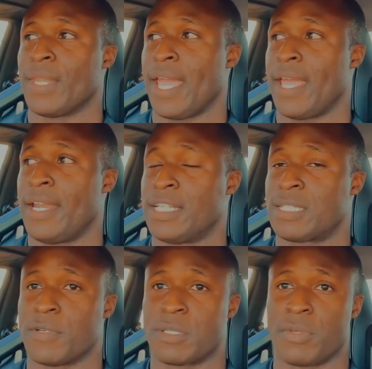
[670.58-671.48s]
and it's
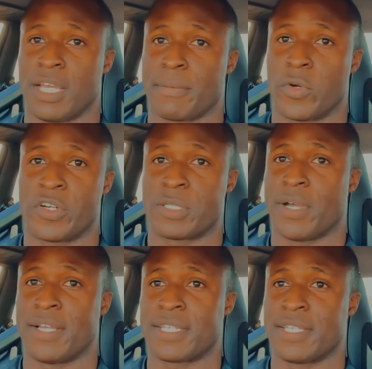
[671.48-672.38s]
supposed to be like more
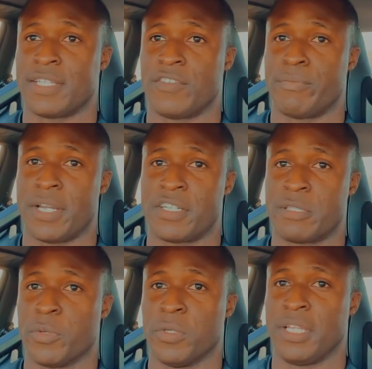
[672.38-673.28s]
responsive, better
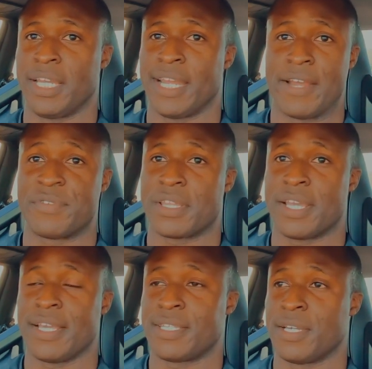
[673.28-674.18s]
spooling and
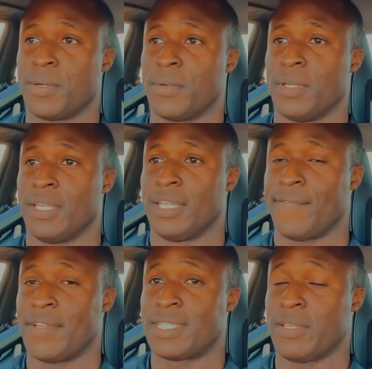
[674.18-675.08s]
everything. So
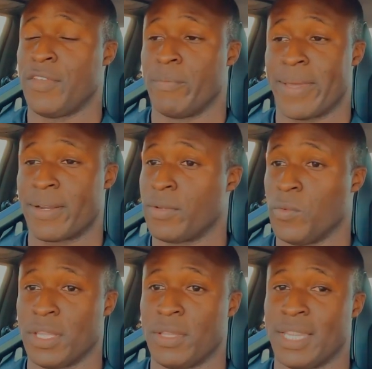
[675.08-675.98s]
if it's even better than
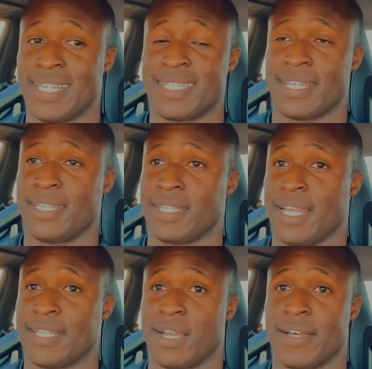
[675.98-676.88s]
what this is, then
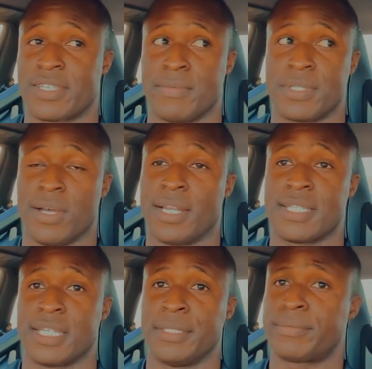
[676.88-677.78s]
that's awesome. So
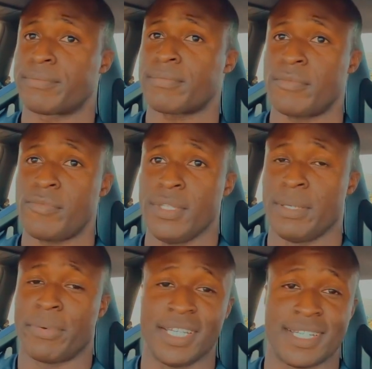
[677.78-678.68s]
honestly,
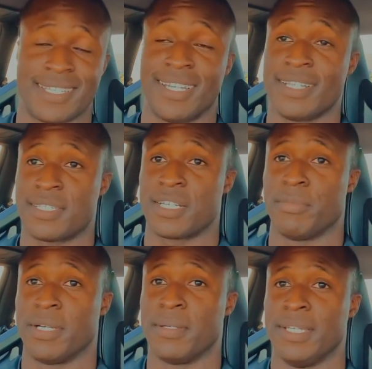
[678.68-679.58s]
I'm probably gonna sell this
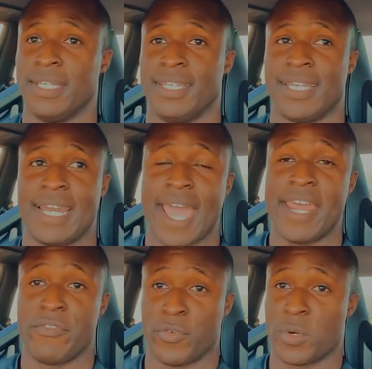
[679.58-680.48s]
turbo, get an
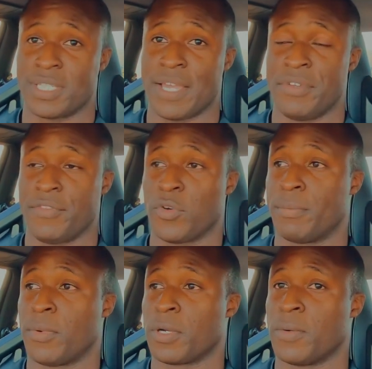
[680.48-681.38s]
8474
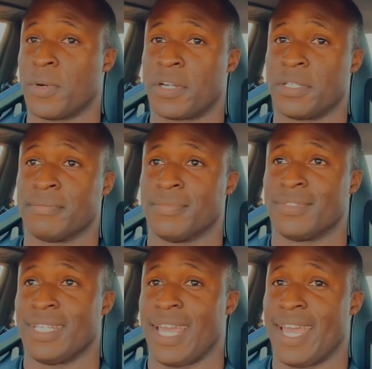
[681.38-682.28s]
Borg Warner,
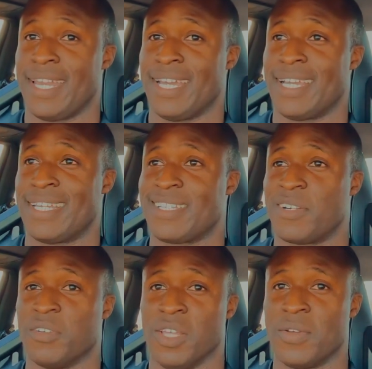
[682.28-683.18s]
and
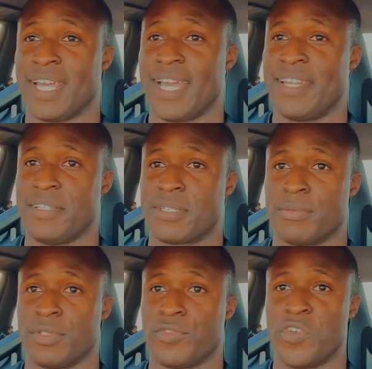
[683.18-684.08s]
start rolling with that, do some
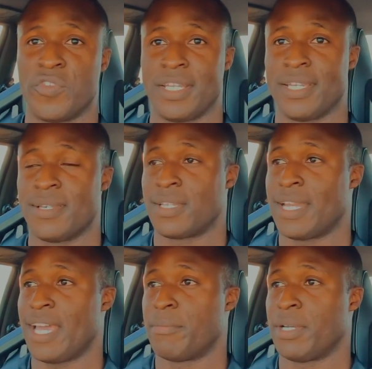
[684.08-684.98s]
review videos on
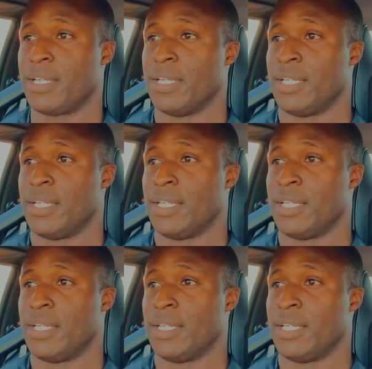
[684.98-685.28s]
that. But